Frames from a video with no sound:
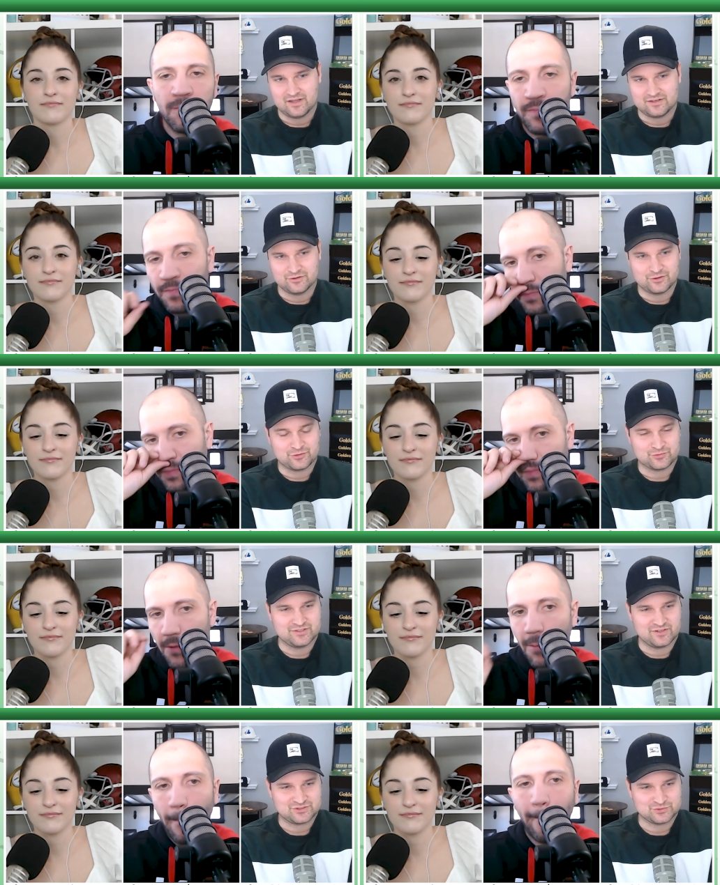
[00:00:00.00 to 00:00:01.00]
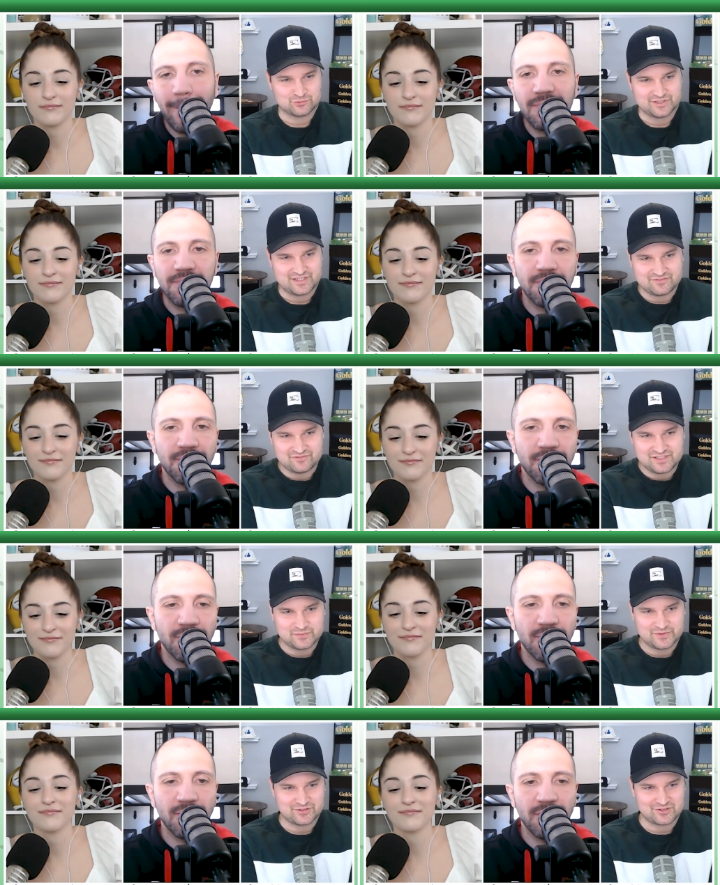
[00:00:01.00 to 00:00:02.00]
Speaker 1: you know, the three of us will
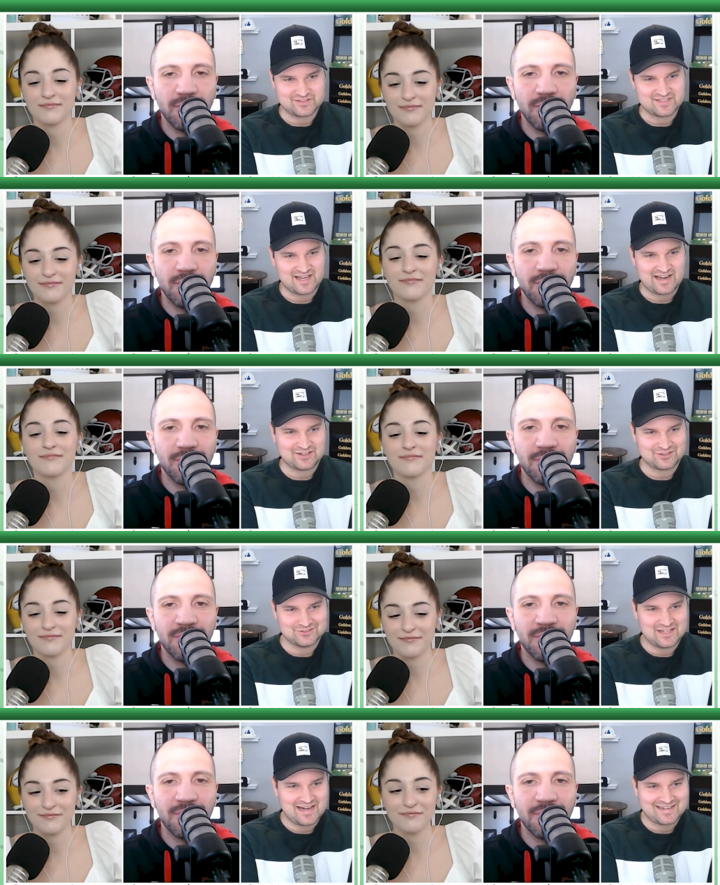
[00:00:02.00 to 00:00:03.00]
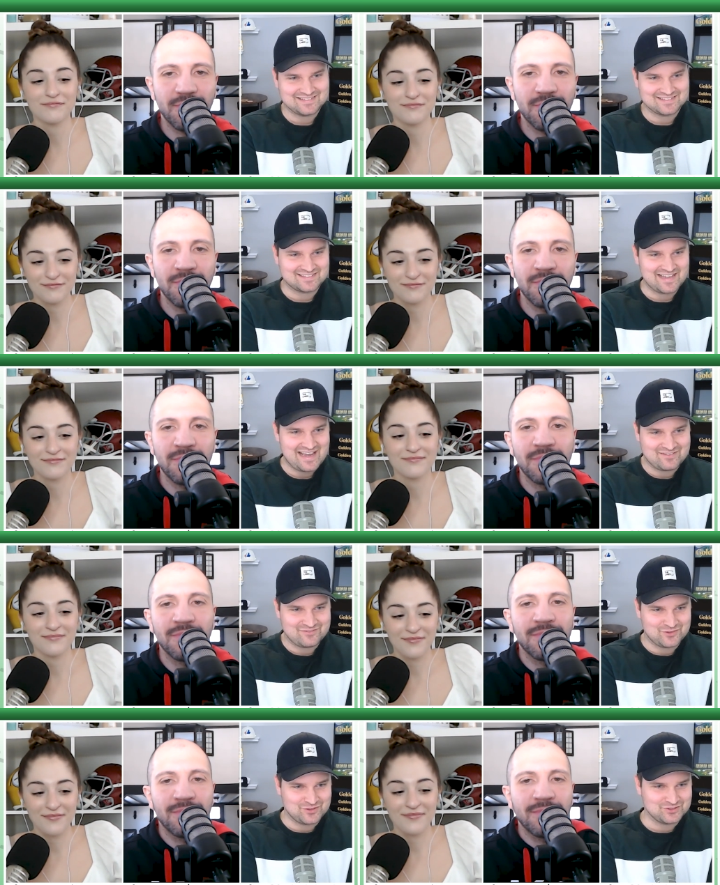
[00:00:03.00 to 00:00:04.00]
reconvene with our entire line
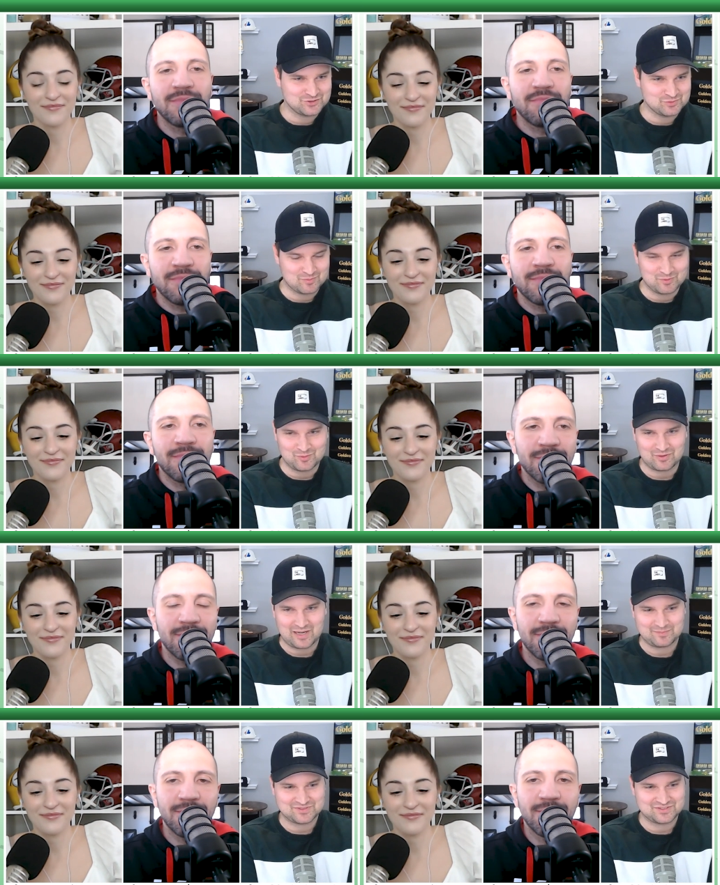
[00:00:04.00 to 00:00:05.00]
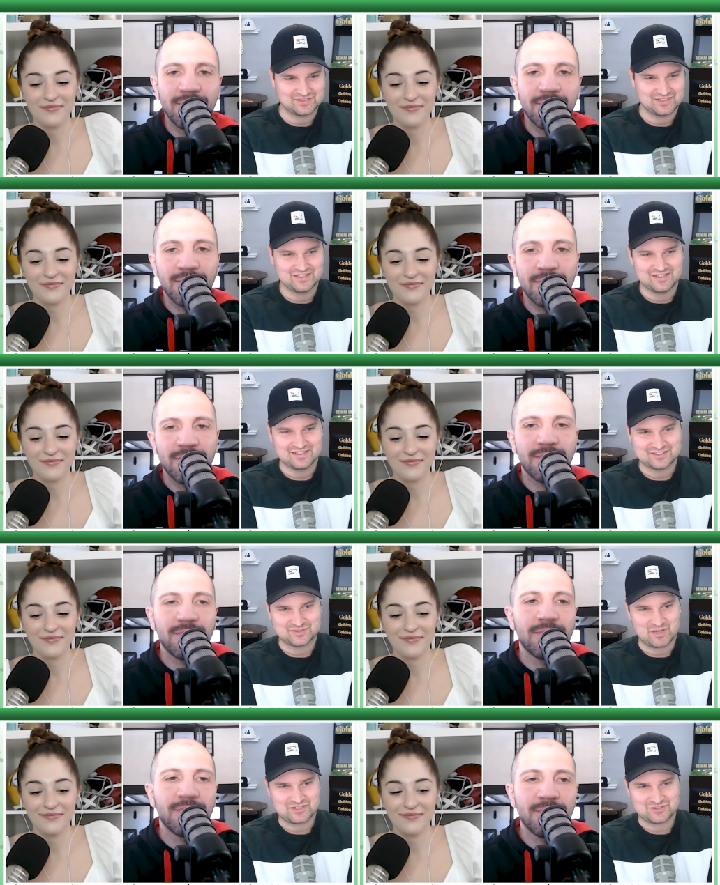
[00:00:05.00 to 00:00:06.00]
staff on the Super Bowl props
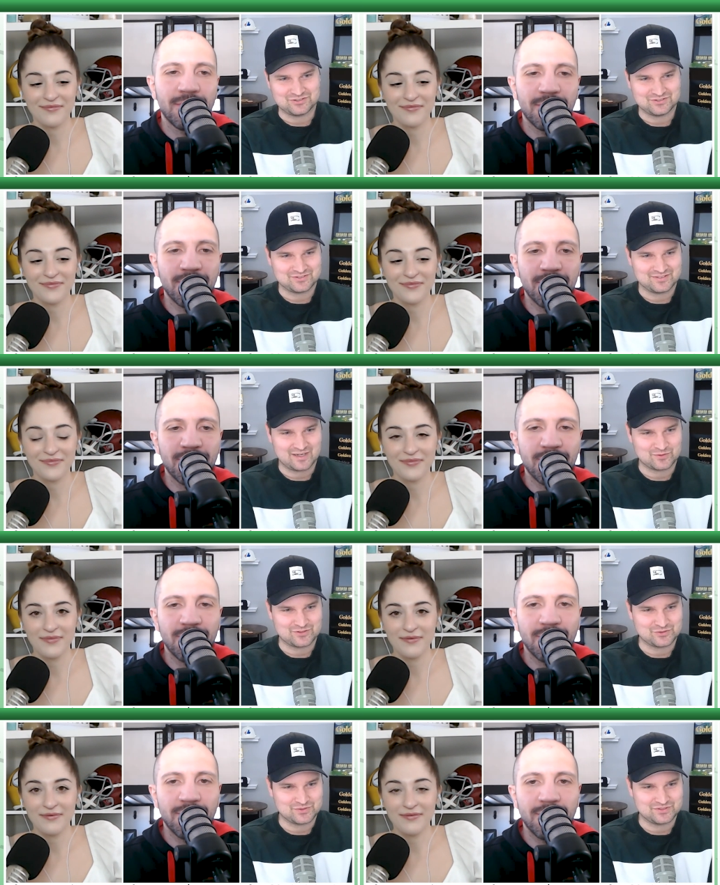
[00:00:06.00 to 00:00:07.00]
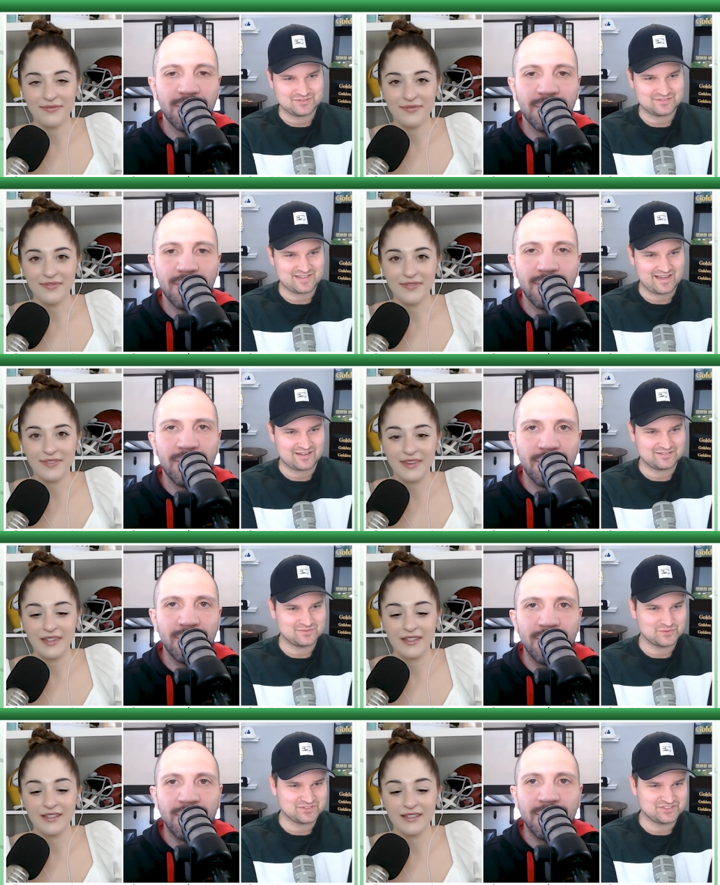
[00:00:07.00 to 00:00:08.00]
special that we're doing
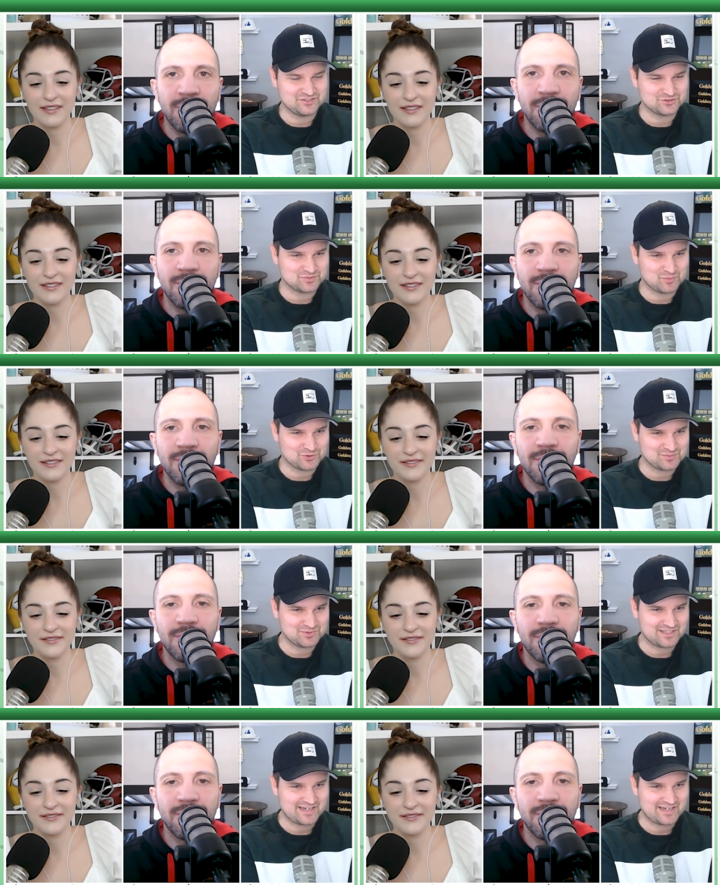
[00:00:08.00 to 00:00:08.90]
down with Caesar Sportsbook in